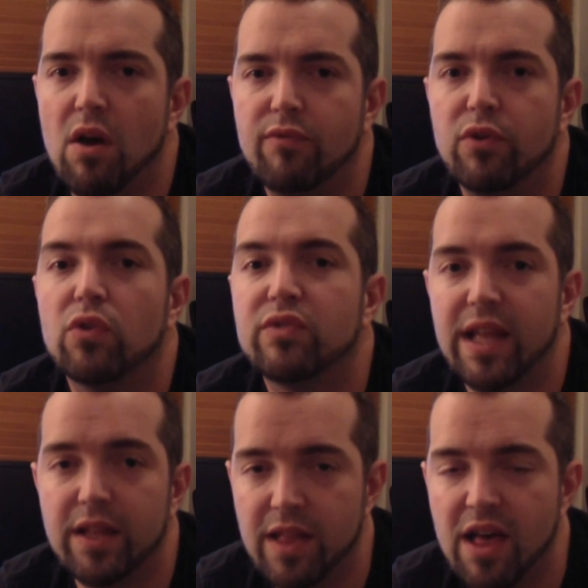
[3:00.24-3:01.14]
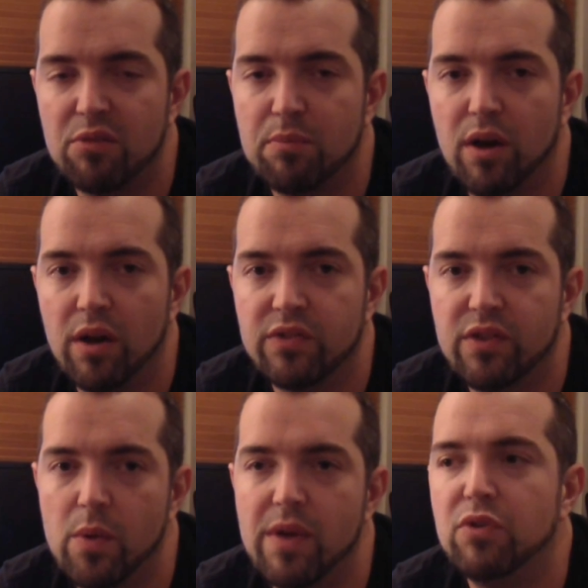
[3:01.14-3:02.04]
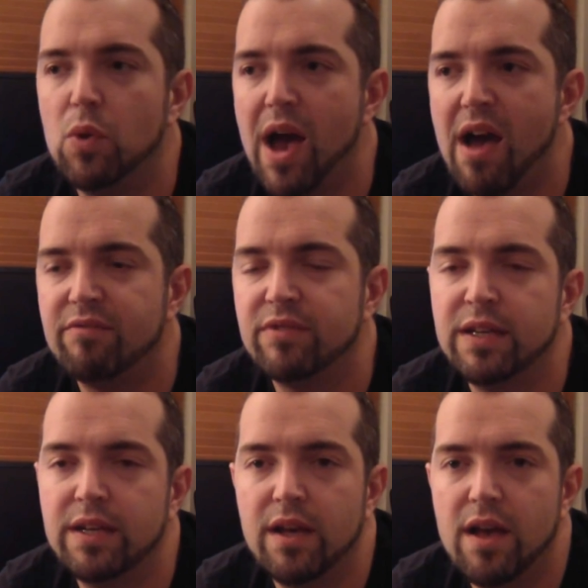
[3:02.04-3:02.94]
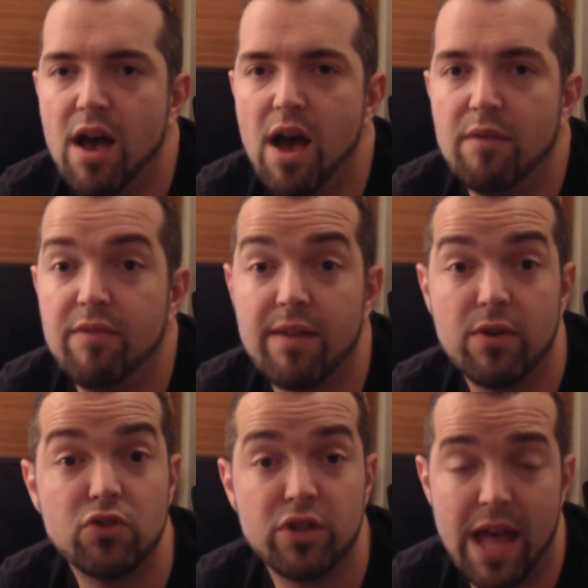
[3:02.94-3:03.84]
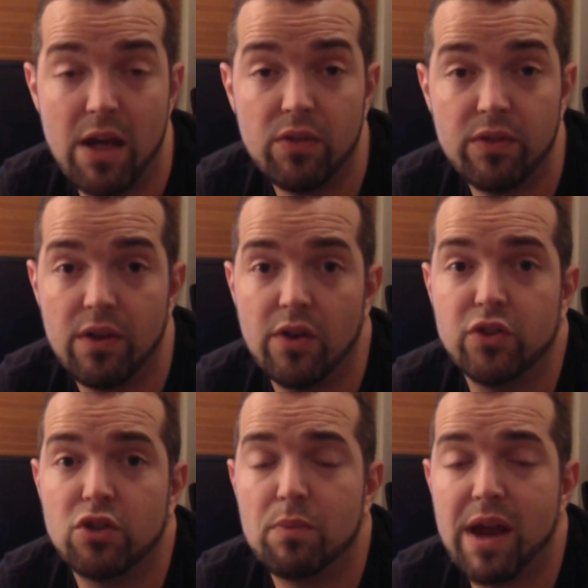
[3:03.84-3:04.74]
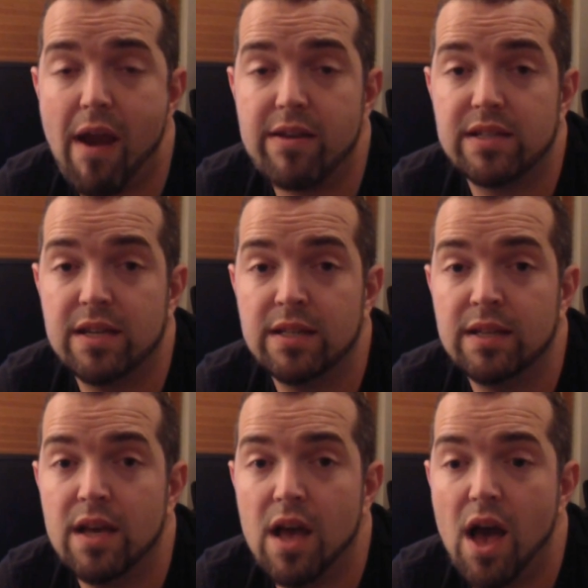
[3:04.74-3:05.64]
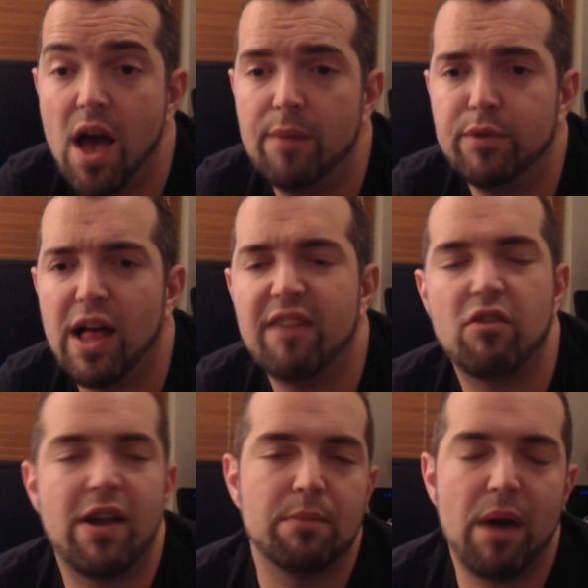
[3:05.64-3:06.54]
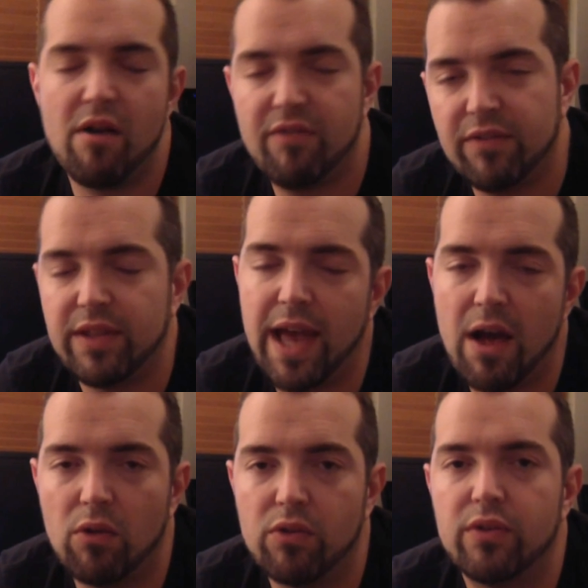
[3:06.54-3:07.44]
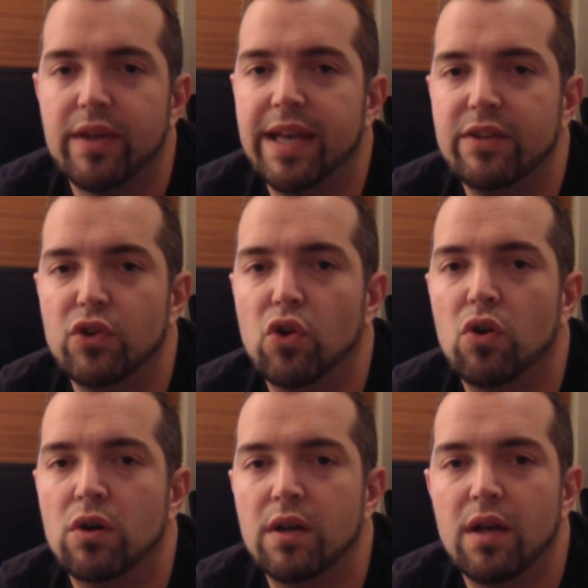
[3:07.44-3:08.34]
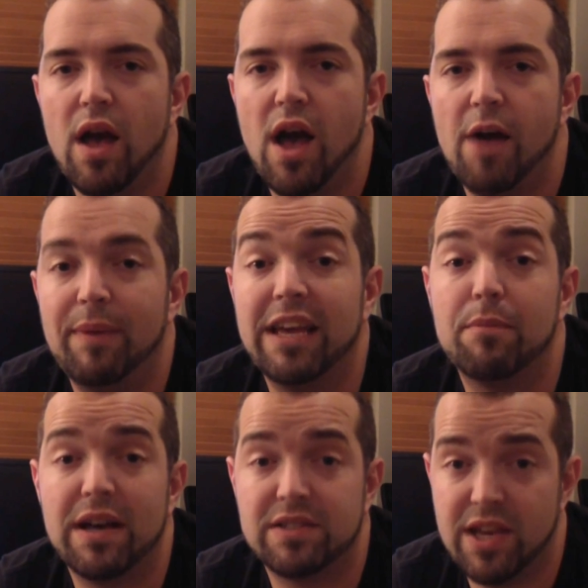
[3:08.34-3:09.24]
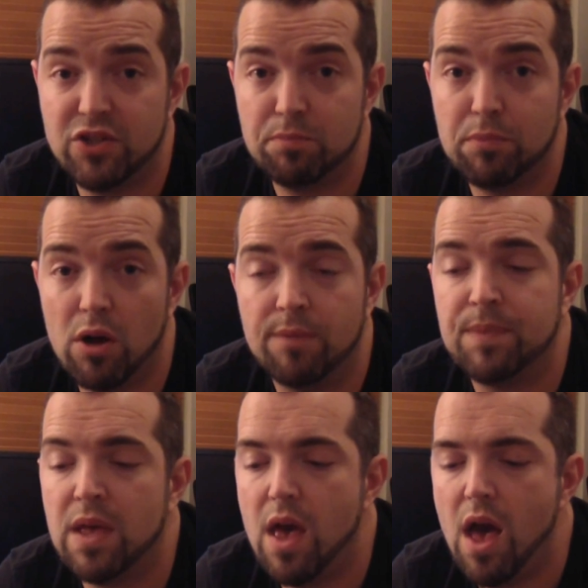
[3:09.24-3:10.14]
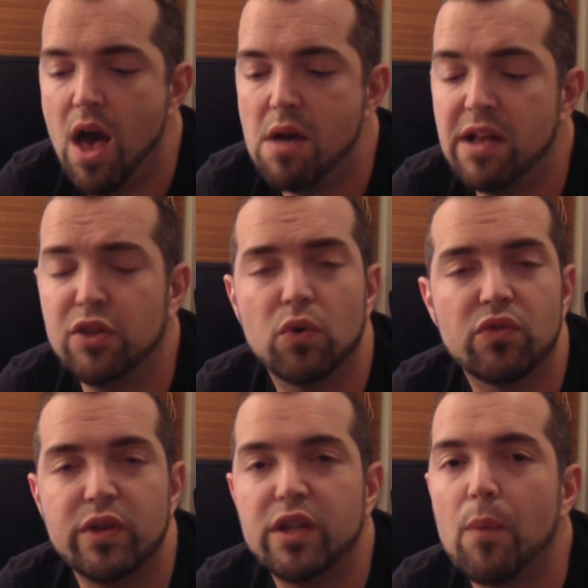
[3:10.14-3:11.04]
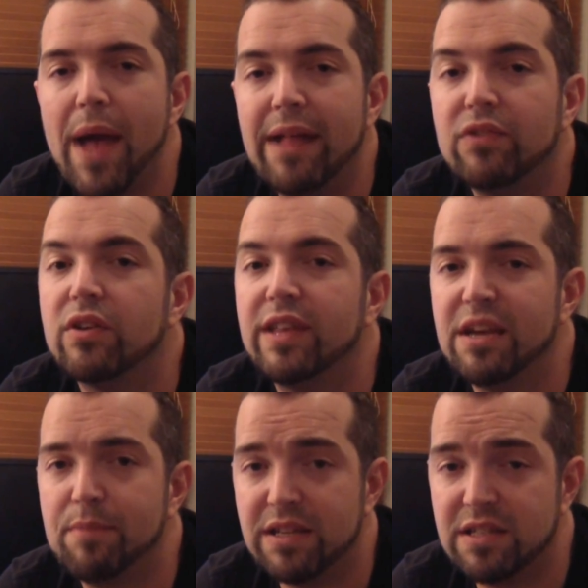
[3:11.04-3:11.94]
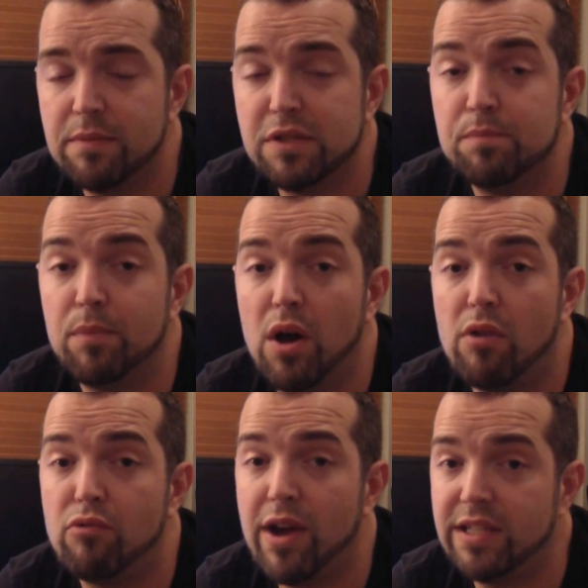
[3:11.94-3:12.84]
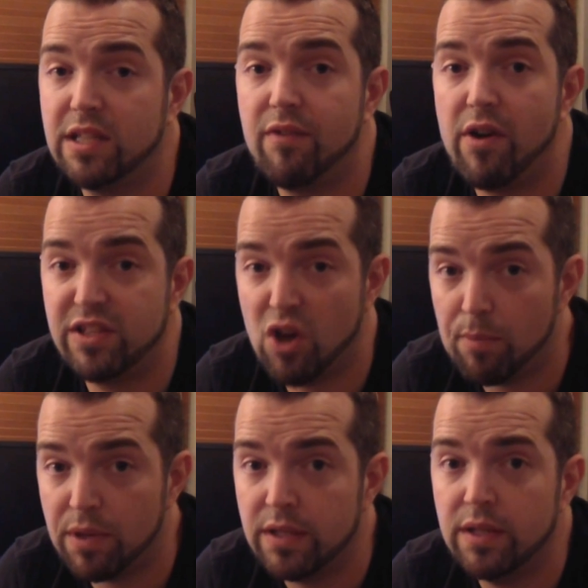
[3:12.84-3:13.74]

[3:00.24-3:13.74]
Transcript: of your standard health bar. So if you have 500 health on your normal character, you'll have around about 50 health in your incapacitation bar. And you don't enter the incapacitation bar right at the very top.